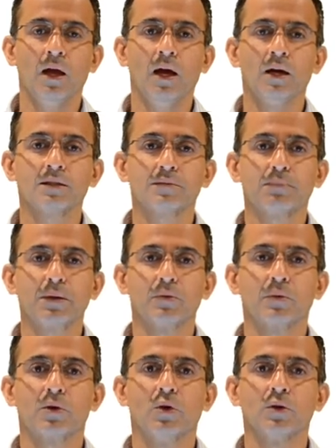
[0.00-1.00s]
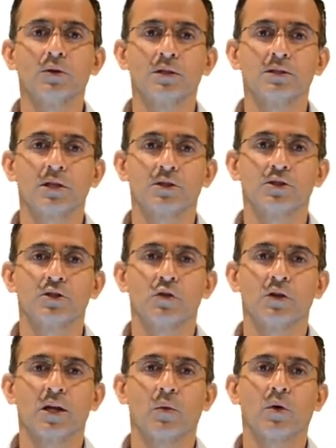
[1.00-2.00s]
Uh, some people would call this such a
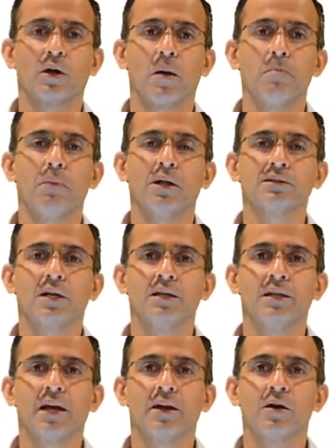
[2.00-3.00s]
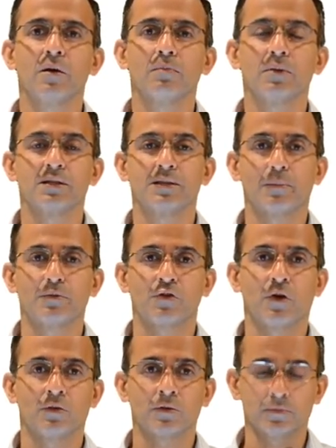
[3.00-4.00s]
neural network a multi-layer
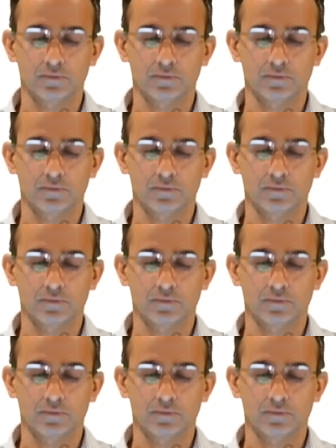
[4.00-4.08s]
perceptron.